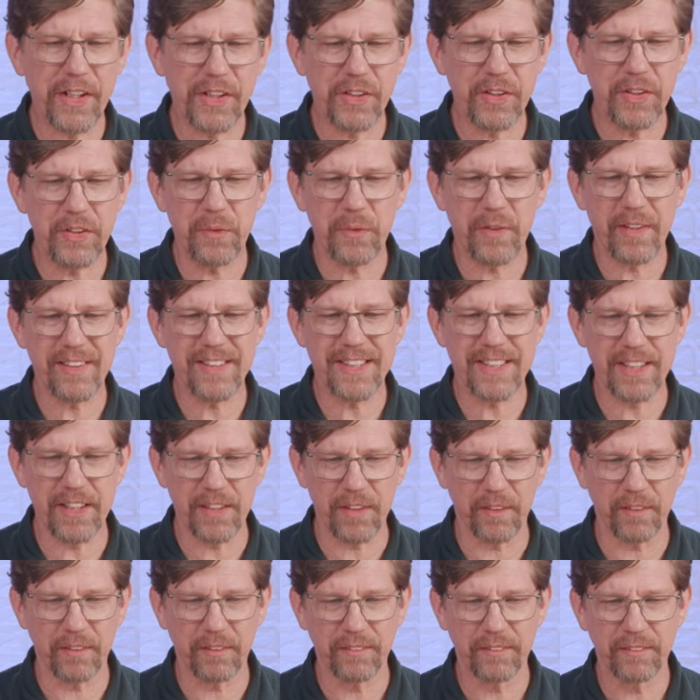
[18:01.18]
should you
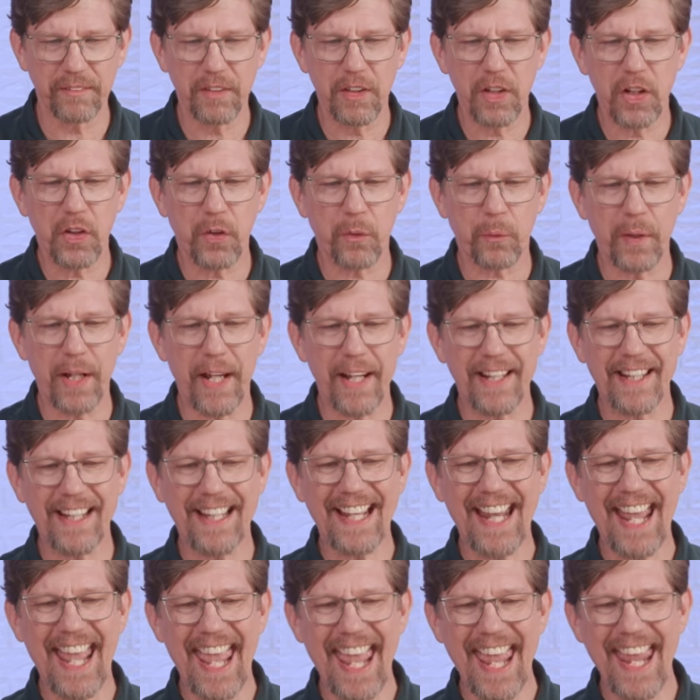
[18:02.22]
consider creating
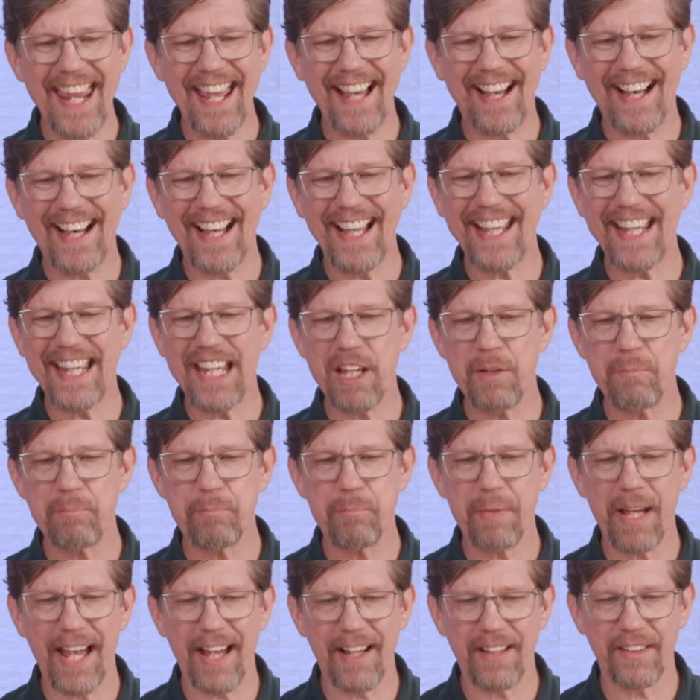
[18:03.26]
an AI
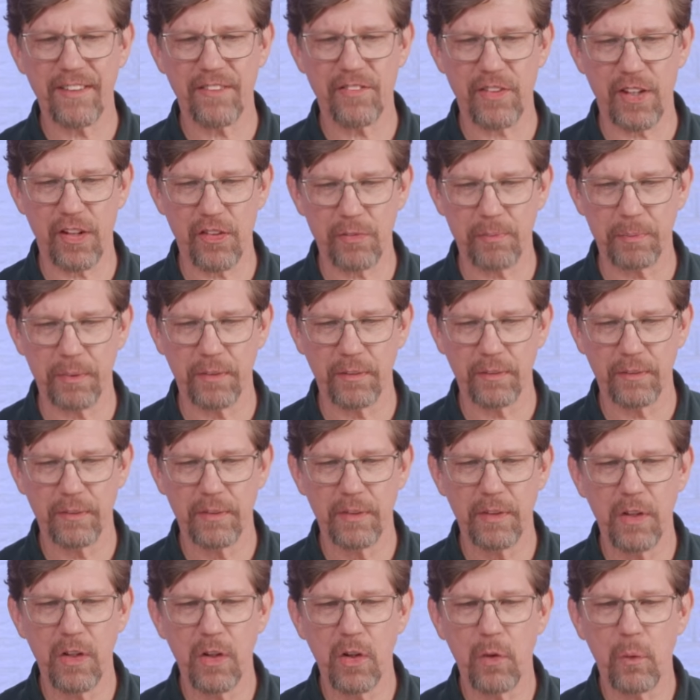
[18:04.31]
impact assessment
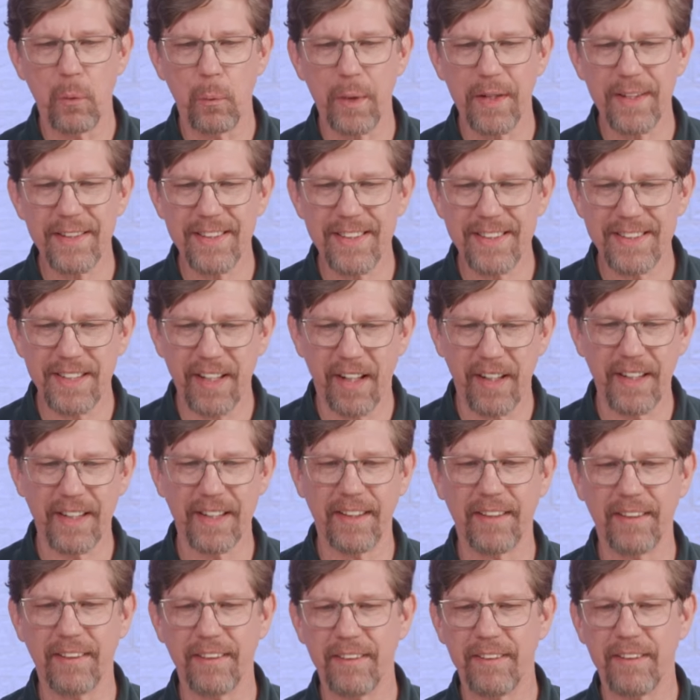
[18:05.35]
when
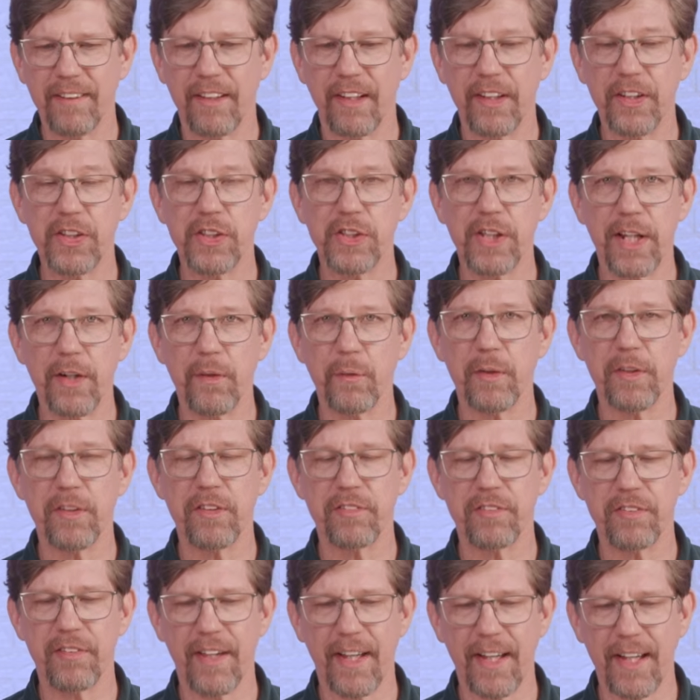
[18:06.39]
designing a
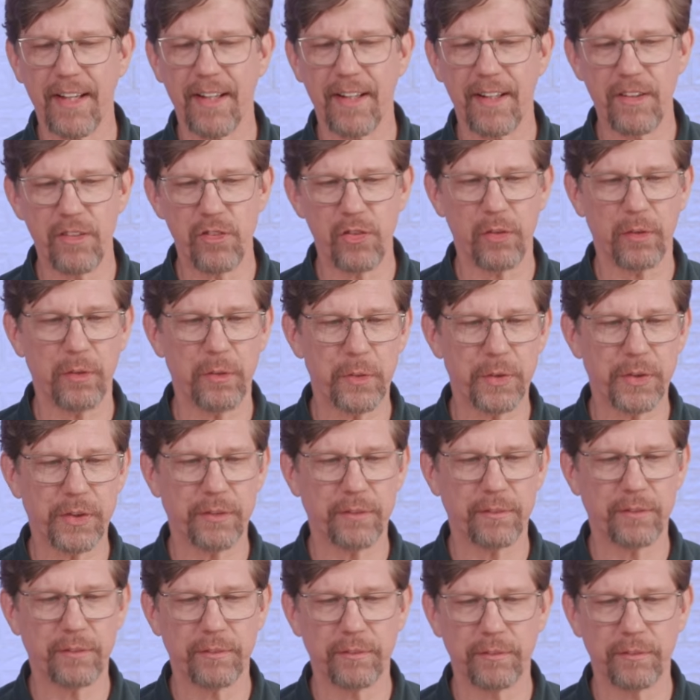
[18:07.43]
generative AI solution?